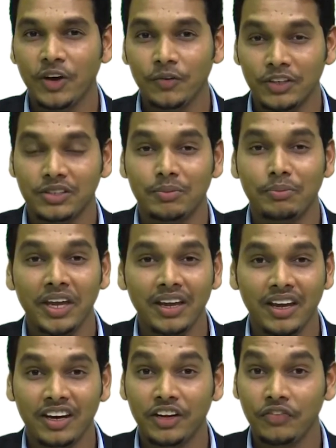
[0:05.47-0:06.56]
nervous
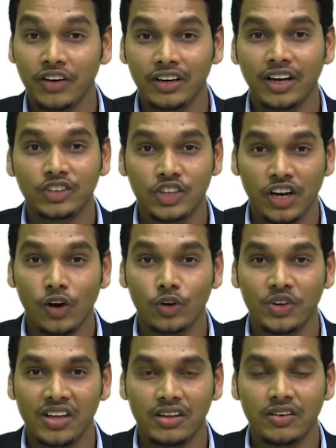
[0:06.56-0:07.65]
being in a different country
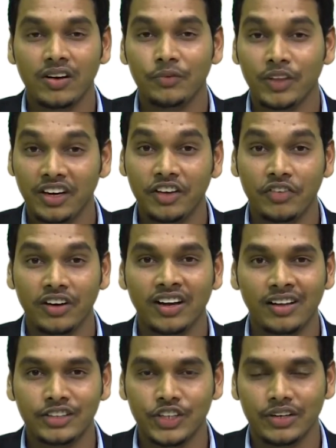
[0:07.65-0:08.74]
altogether with a different
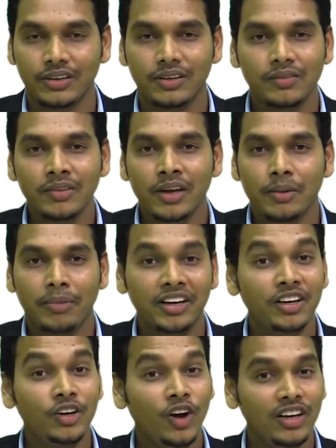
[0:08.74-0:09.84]
culture. But
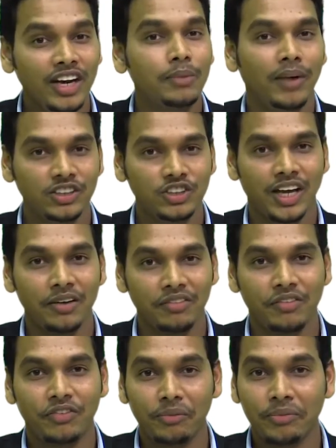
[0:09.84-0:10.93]
it did not take much
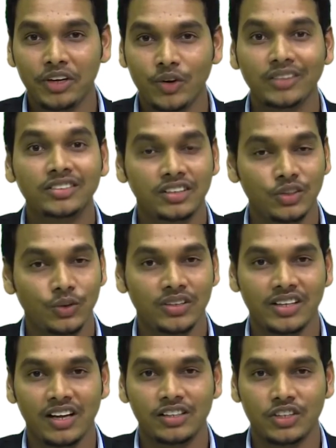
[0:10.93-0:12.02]
time for me to adjust to
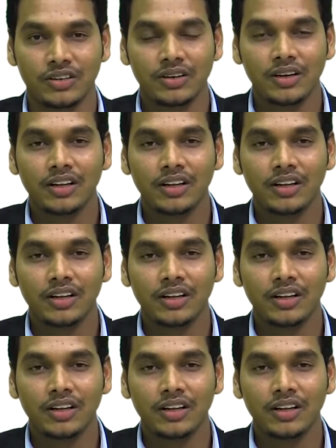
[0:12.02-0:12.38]
this culture,